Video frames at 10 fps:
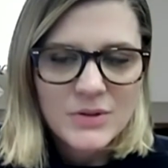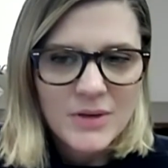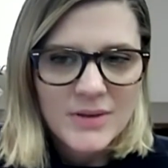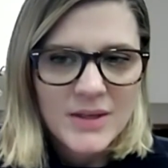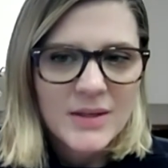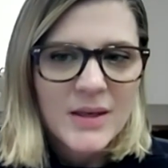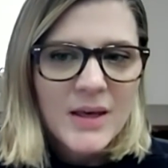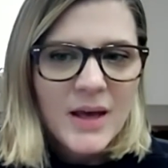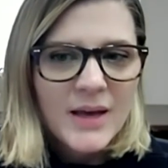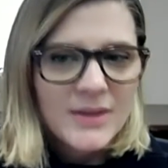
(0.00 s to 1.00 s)
So I think
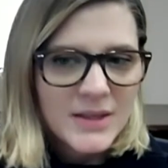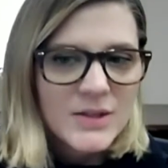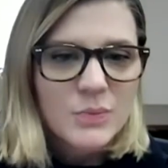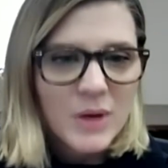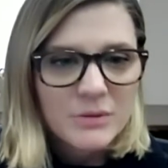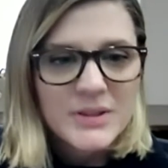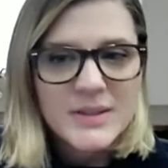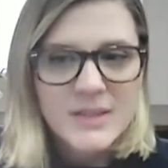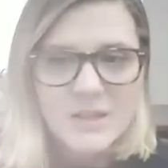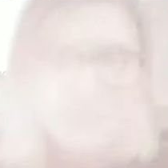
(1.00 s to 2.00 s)
I think it's well
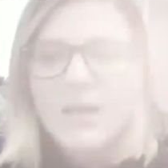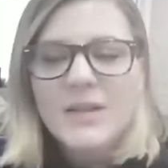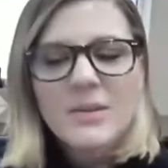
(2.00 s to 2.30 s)
received.